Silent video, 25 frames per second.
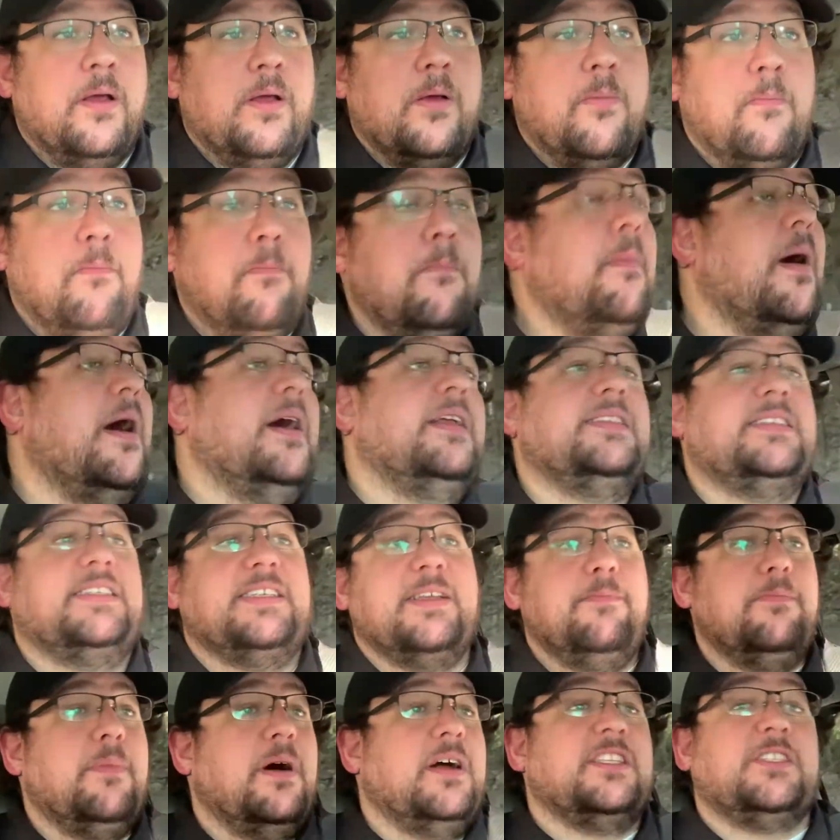months
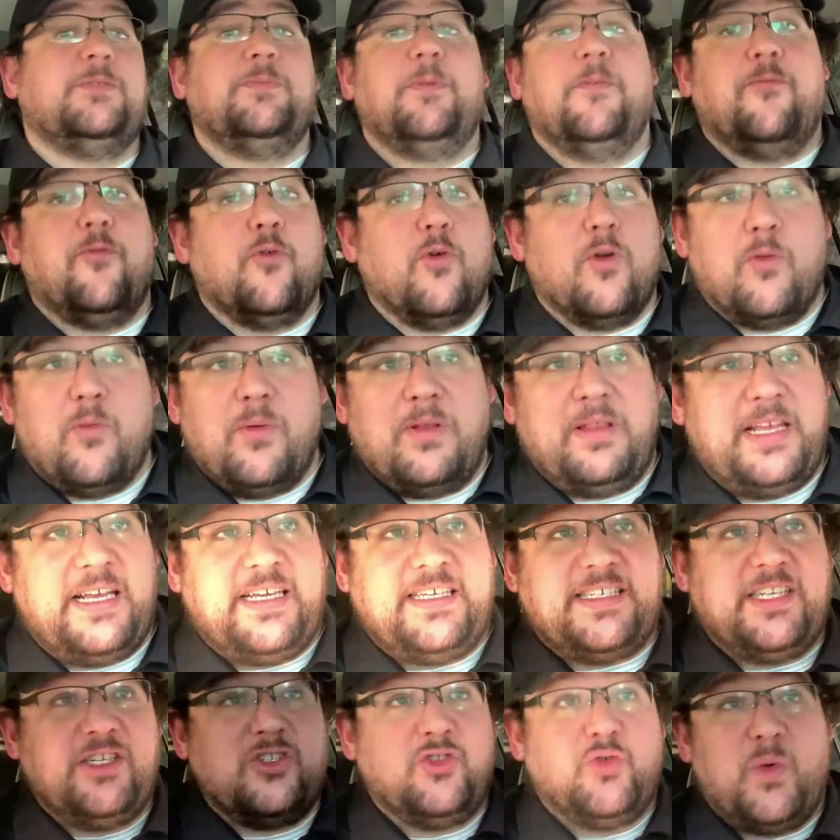and months before it
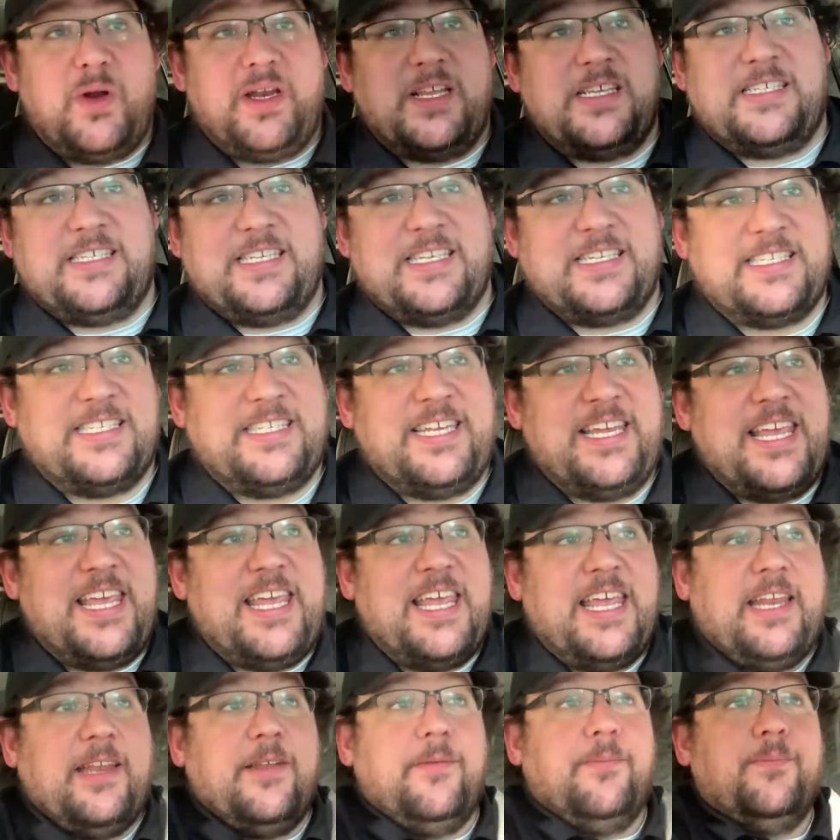released in
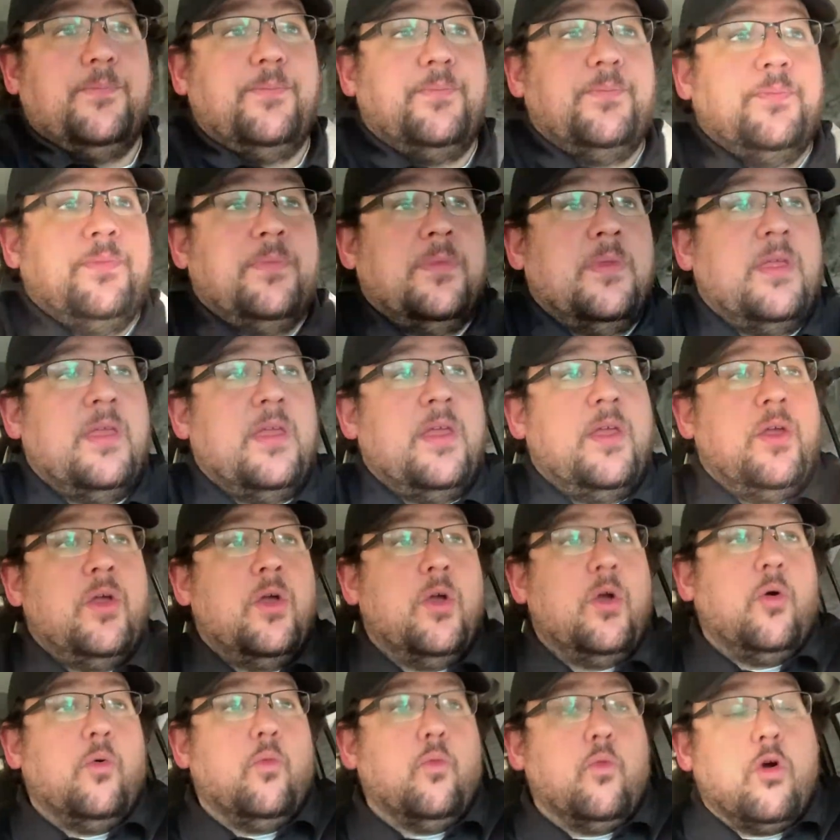
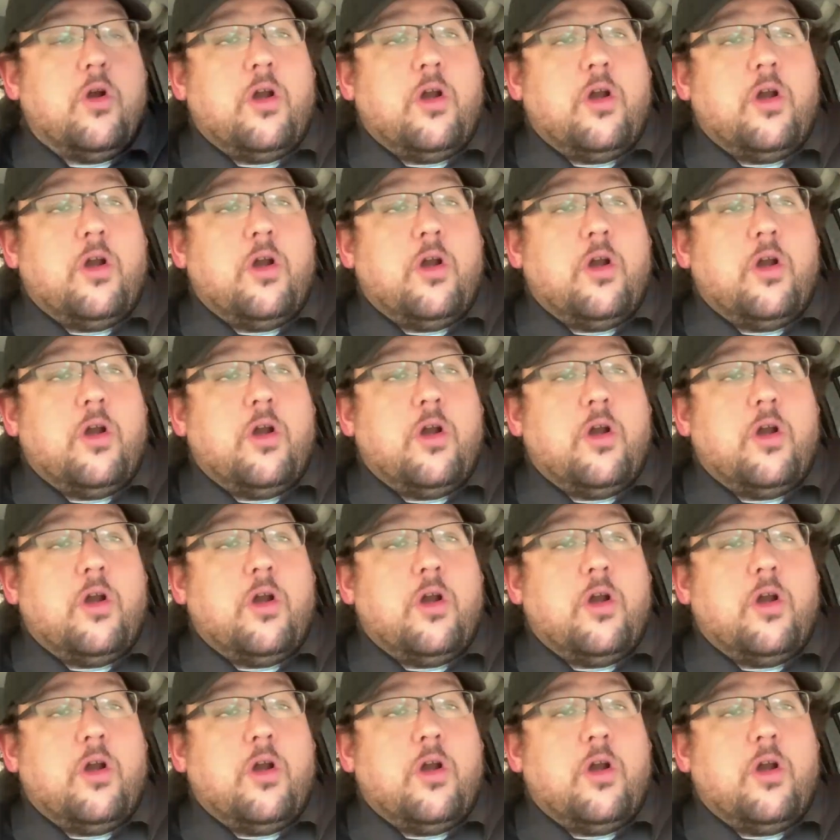2016.